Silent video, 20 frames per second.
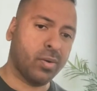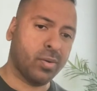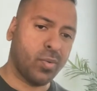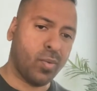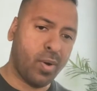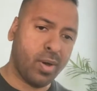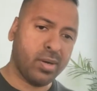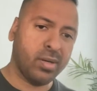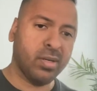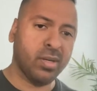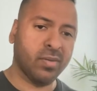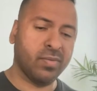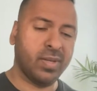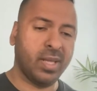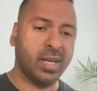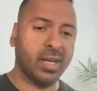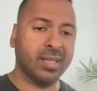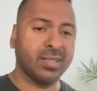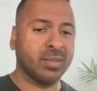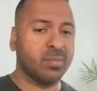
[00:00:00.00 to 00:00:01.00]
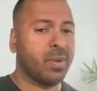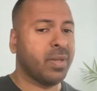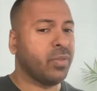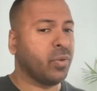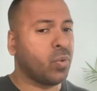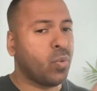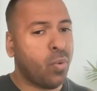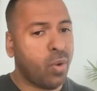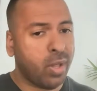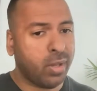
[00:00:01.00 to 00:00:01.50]
quantity of data, it's about the
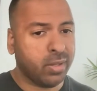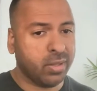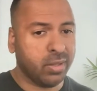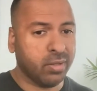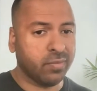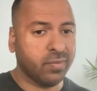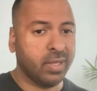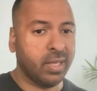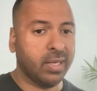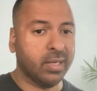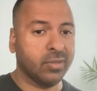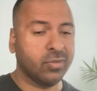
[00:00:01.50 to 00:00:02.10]
quality of data.